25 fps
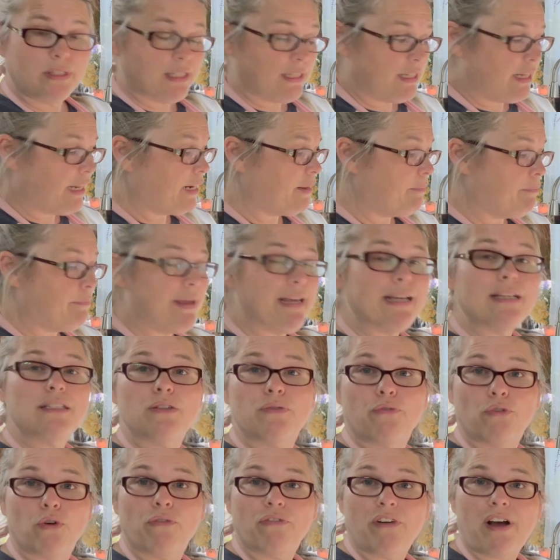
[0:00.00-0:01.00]
let it mix
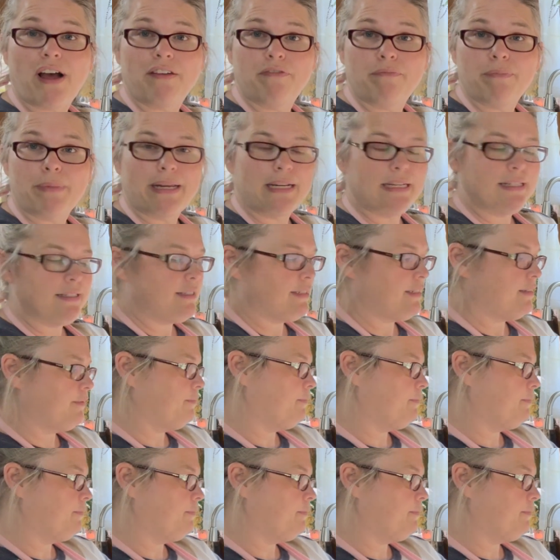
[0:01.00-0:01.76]
for 5 minutes.